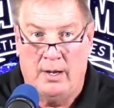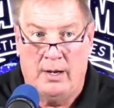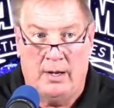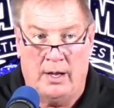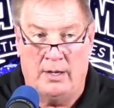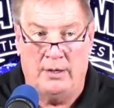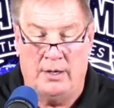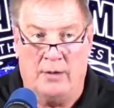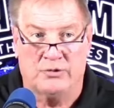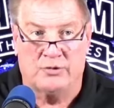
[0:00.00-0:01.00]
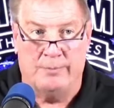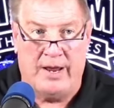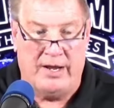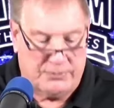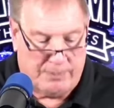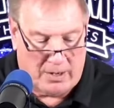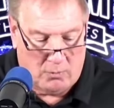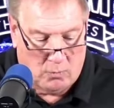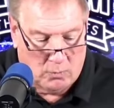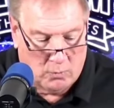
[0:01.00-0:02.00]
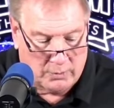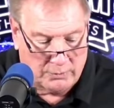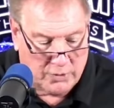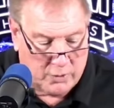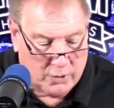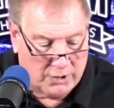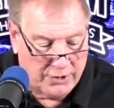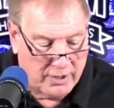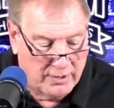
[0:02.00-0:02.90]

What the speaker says: And I was amazed by what was going on there.